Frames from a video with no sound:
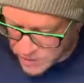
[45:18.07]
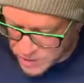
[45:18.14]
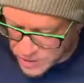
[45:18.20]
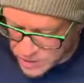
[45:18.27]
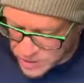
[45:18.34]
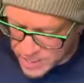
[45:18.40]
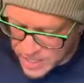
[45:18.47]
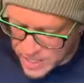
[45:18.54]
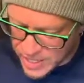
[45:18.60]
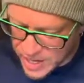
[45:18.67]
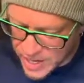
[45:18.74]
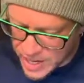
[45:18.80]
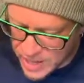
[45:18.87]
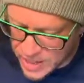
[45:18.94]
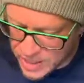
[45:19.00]
to see
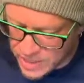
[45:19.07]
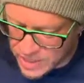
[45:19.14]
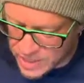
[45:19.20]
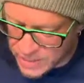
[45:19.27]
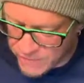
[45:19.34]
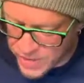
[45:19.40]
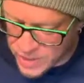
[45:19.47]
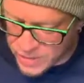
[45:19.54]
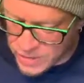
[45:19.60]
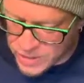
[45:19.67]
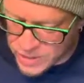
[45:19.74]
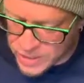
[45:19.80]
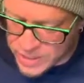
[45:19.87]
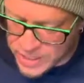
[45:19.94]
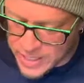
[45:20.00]

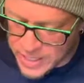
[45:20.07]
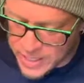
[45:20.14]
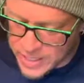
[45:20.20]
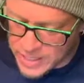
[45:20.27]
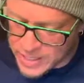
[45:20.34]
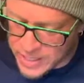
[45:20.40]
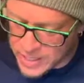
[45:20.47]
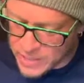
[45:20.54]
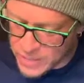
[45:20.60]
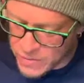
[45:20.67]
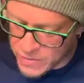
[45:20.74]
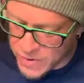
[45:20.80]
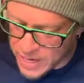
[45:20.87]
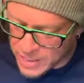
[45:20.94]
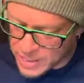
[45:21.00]
any sense of
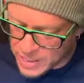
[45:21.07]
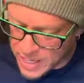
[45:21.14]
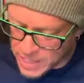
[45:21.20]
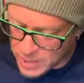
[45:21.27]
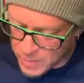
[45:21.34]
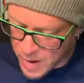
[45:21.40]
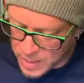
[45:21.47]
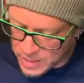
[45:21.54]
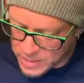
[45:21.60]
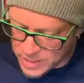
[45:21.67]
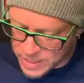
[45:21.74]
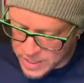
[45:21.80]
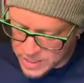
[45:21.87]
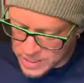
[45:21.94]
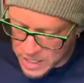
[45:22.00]
United States
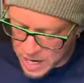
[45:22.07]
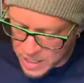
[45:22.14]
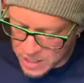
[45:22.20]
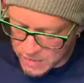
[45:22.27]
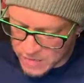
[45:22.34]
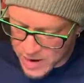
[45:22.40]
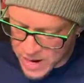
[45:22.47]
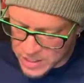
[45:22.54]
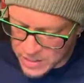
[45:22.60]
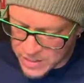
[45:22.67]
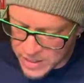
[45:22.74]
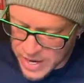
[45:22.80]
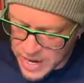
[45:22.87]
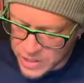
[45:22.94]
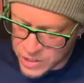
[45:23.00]
policy is not confined to
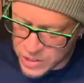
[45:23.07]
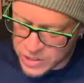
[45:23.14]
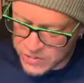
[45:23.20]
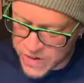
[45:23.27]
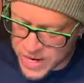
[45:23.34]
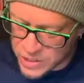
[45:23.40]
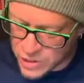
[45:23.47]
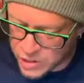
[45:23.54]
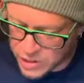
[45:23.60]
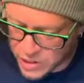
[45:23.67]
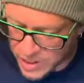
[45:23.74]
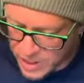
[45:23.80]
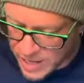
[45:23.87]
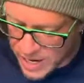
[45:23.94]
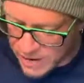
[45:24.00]
the nations of Asia.
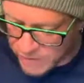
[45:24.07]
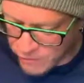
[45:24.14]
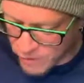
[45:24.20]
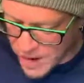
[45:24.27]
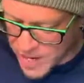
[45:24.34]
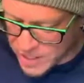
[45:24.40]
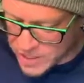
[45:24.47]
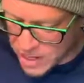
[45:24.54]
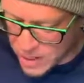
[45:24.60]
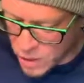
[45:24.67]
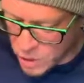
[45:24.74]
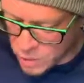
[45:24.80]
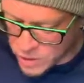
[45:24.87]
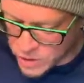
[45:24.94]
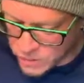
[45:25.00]
In France, our
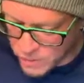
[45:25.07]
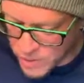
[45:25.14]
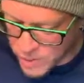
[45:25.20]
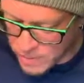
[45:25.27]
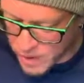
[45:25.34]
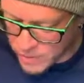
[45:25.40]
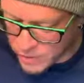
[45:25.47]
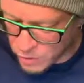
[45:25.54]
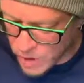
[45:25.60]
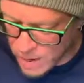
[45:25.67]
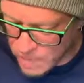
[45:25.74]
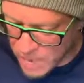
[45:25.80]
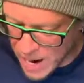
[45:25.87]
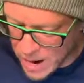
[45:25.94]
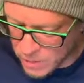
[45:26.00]
oldest friend among the
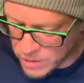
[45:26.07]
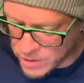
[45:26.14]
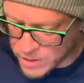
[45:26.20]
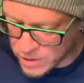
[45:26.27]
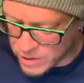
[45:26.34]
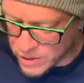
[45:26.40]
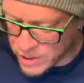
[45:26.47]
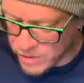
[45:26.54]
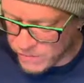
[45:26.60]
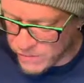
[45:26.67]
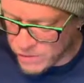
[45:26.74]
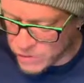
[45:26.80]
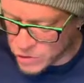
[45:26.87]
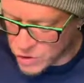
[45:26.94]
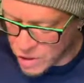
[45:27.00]
great powers, there is
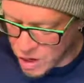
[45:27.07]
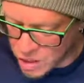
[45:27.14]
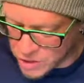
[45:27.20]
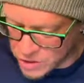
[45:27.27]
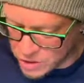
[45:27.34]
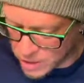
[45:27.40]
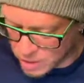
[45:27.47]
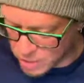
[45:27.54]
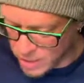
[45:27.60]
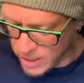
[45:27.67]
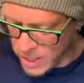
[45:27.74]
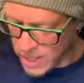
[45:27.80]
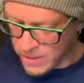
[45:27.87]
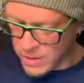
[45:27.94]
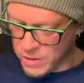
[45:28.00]
confusion also.
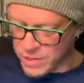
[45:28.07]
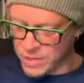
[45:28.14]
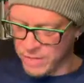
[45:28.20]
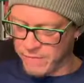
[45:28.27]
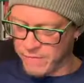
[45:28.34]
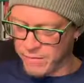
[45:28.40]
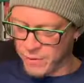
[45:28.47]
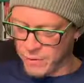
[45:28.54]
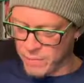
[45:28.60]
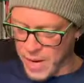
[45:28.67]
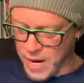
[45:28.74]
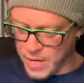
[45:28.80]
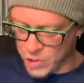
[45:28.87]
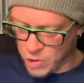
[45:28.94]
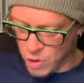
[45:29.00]
There is a
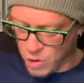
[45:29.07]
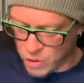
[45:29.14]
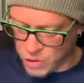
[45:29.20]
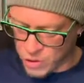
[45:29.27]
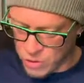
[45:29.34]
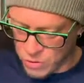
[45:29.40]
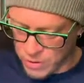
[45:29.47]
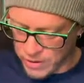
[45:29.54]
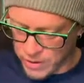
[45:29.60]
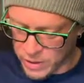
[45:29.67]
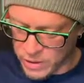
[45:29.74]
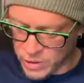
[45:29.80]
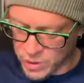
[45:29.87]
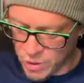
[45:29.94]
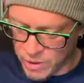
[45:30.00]
full-page cartoon in the
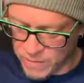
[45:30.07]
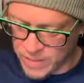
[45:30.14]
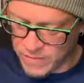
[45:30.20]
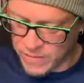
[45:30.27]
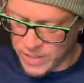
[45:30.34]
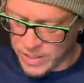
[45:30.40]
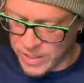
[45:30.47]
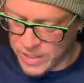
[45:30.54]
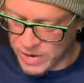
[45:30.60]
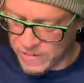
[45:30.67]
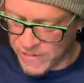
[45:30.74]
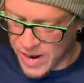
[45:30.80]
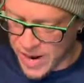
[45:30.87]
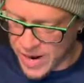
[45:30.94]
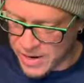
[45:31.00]
conservative and
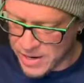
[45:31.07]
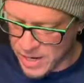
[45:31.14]
dignified